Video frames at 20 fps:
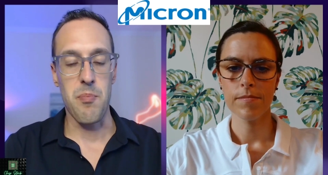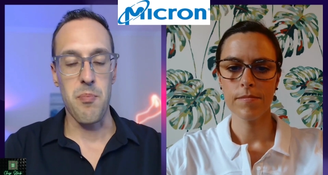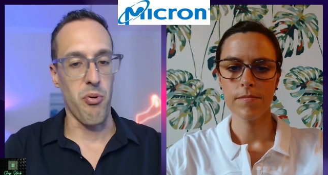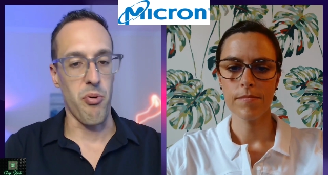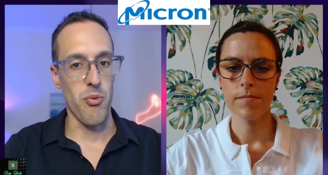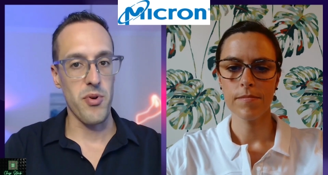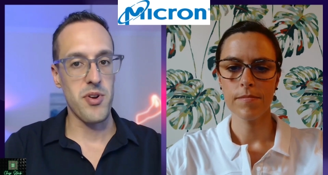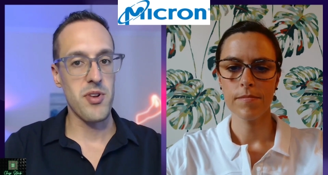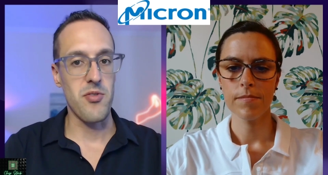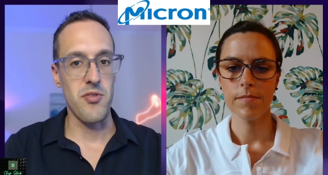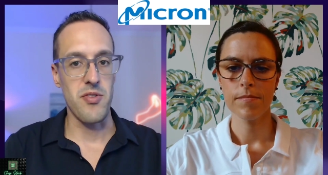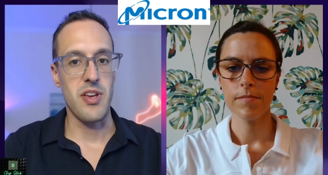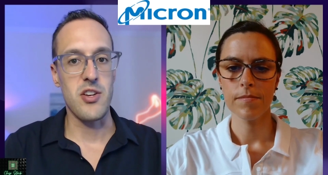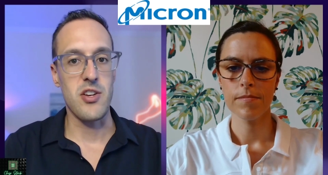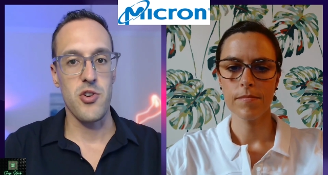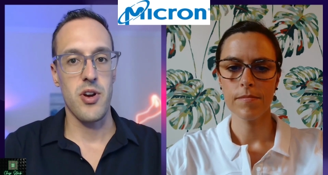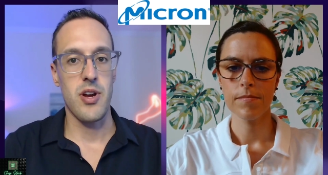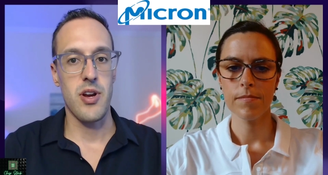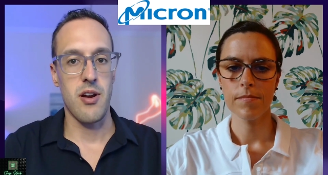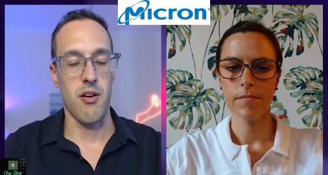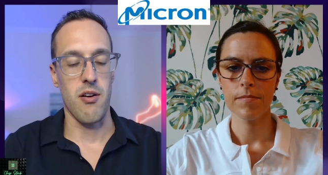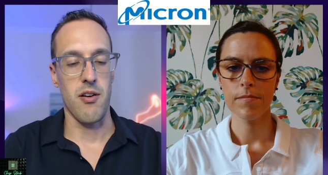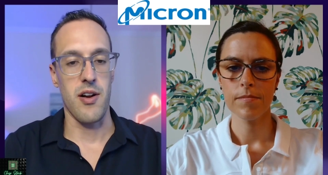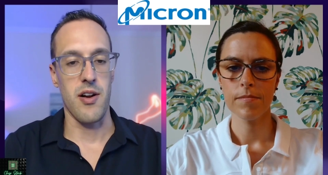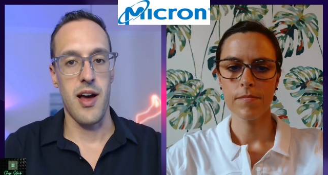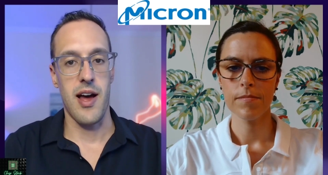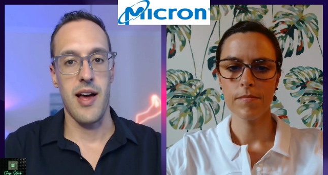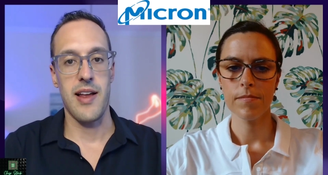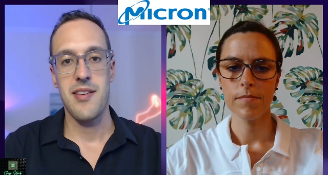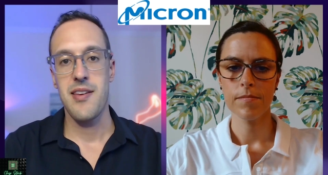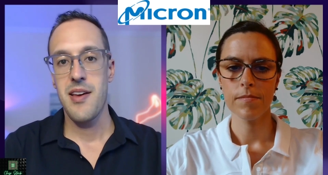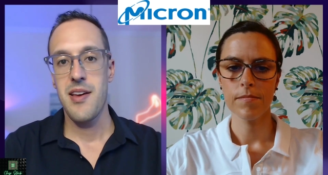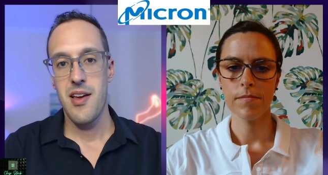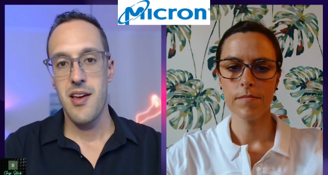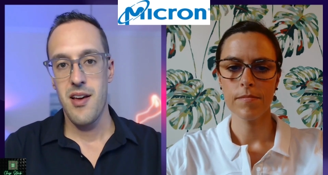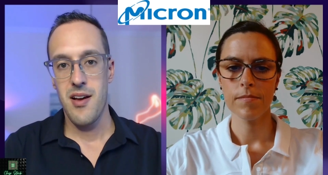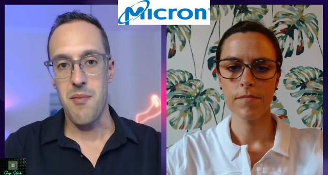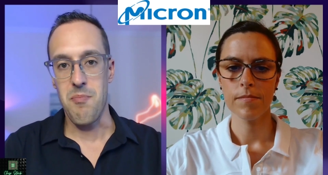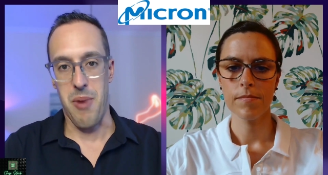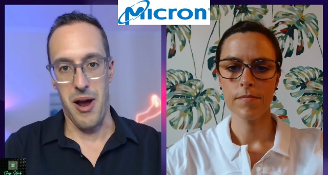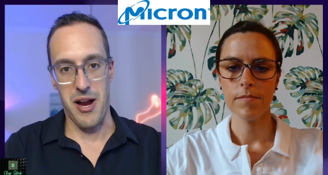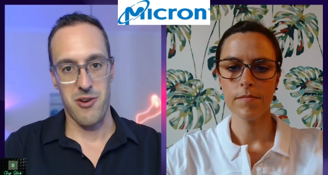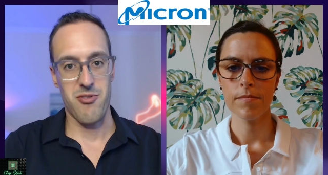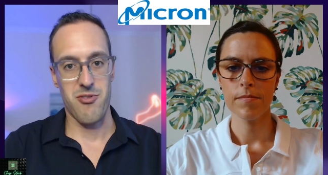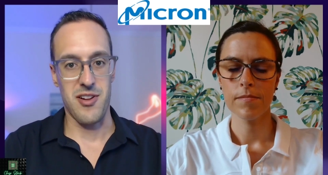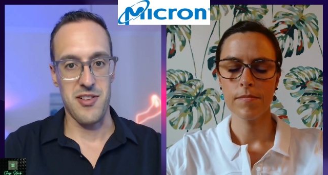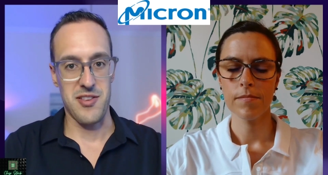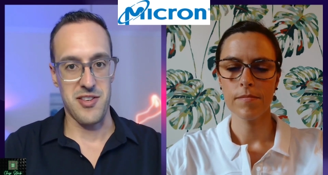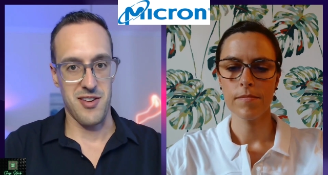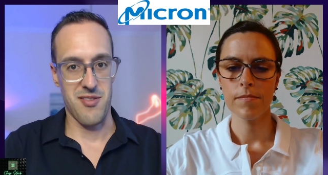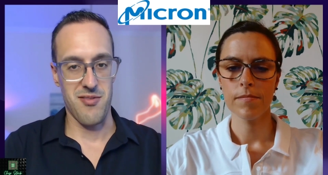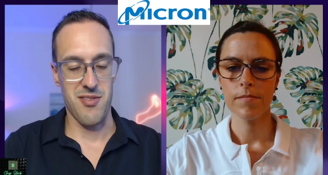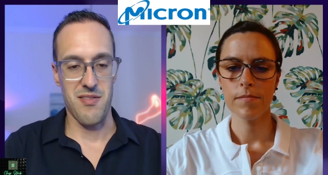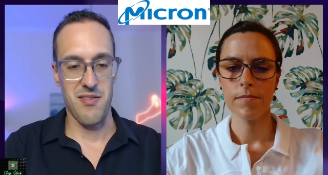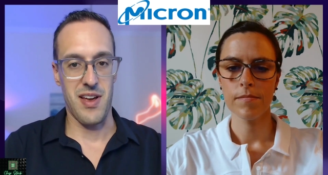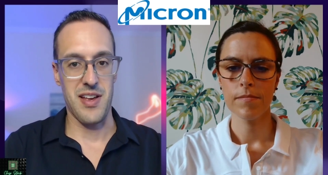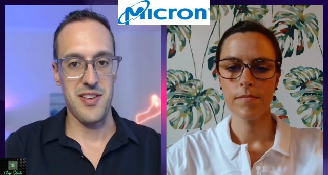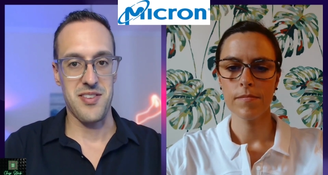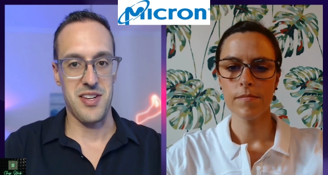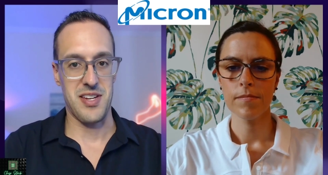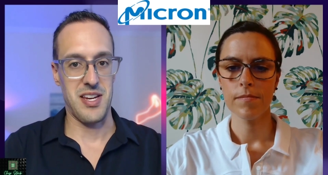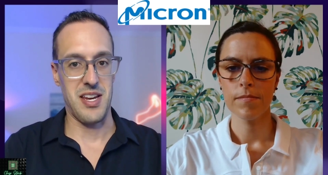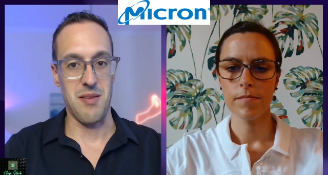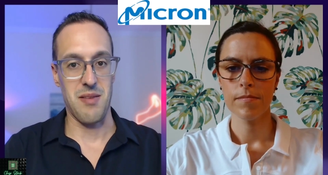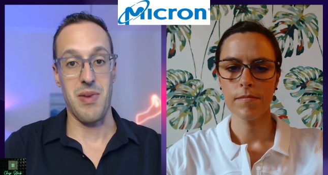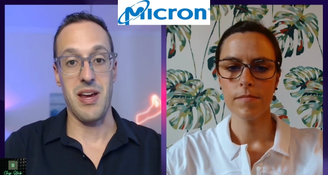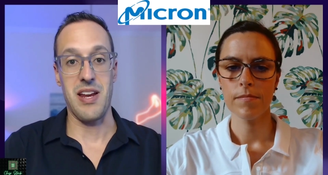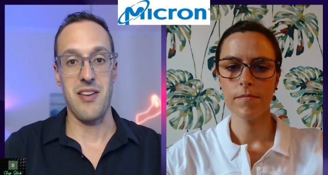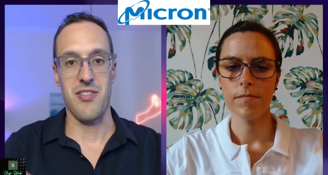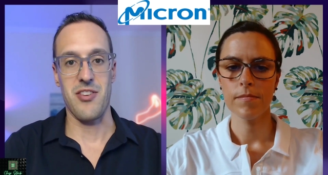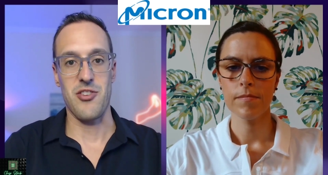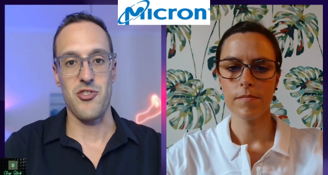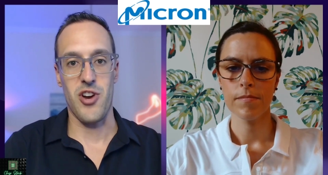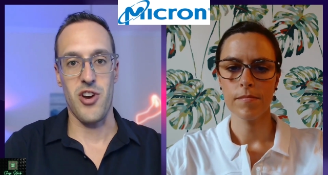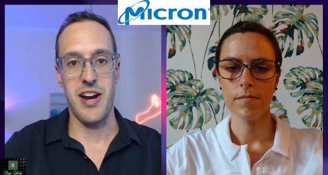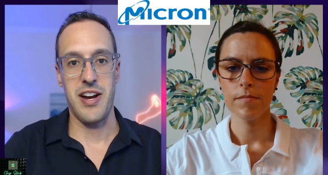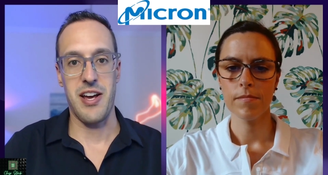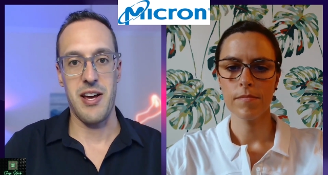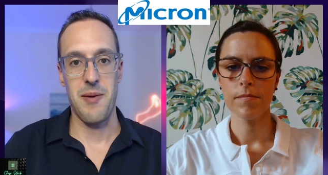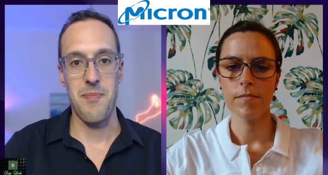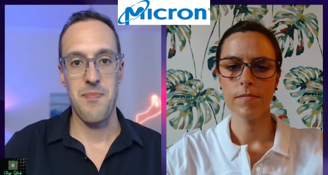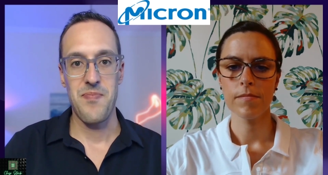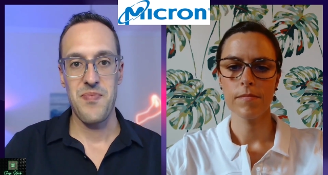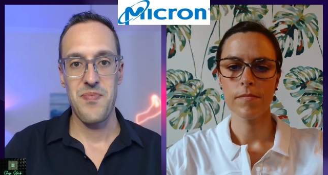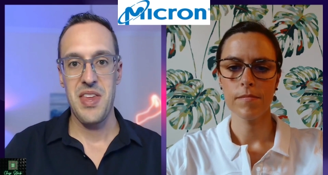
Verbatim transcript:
Speaker 1: political intrigue or not, Micron still investing in mainland China